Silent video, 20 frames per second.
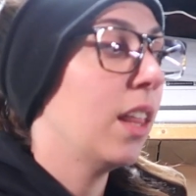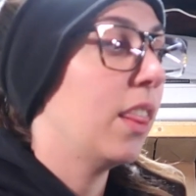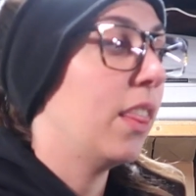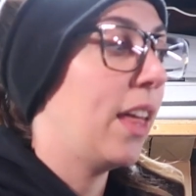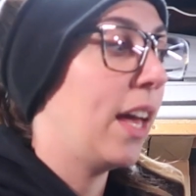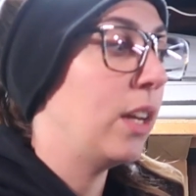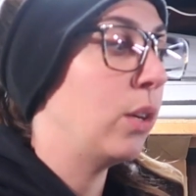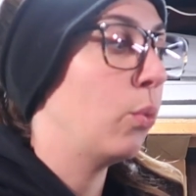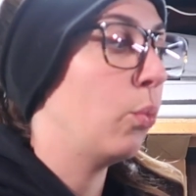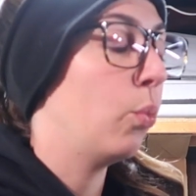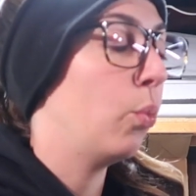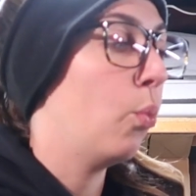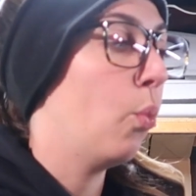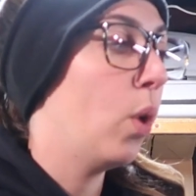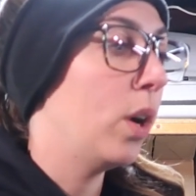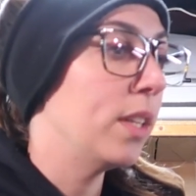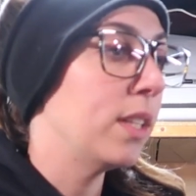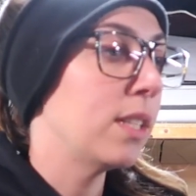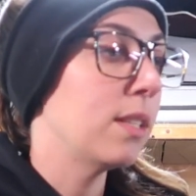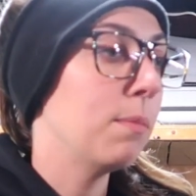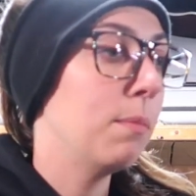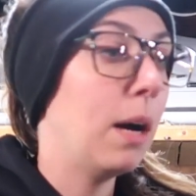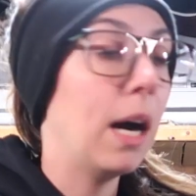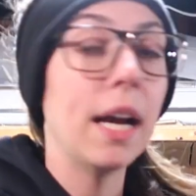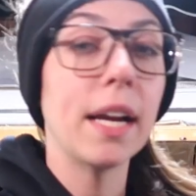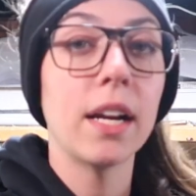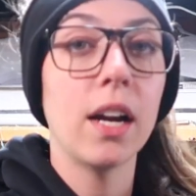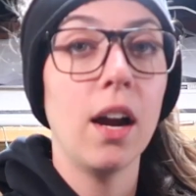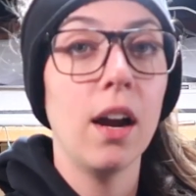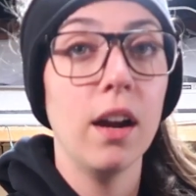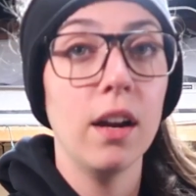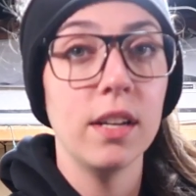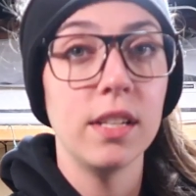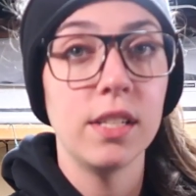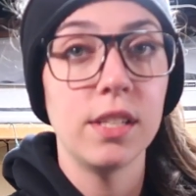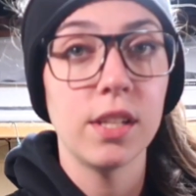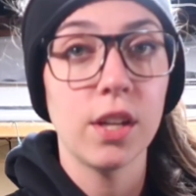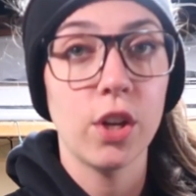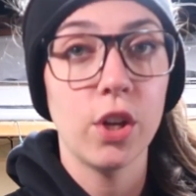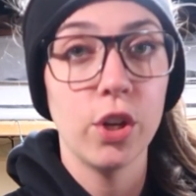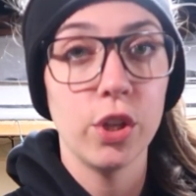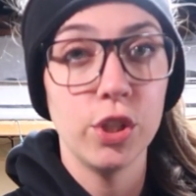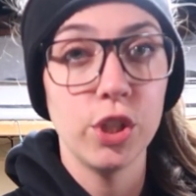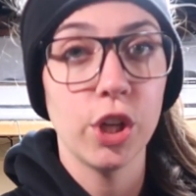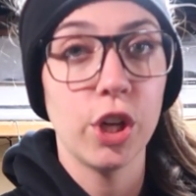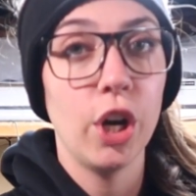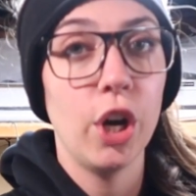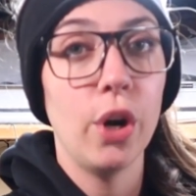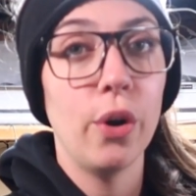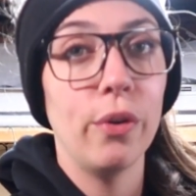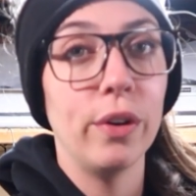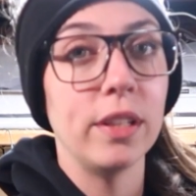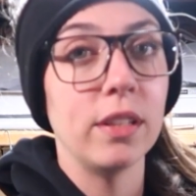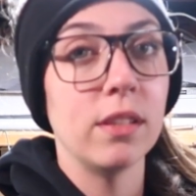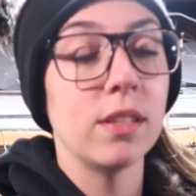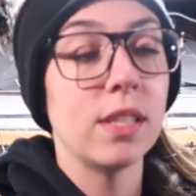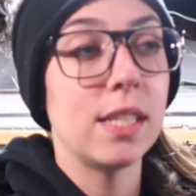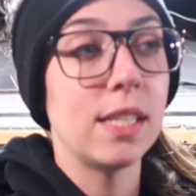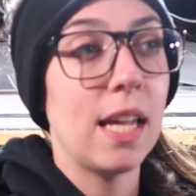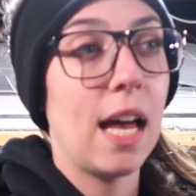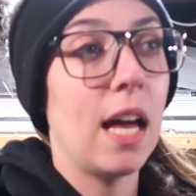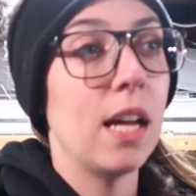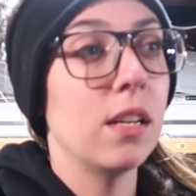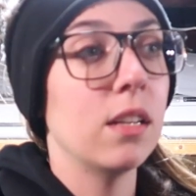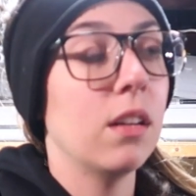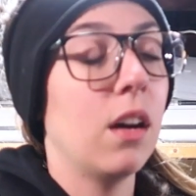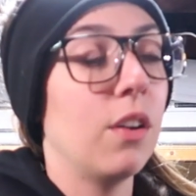then once my car is good to go and set,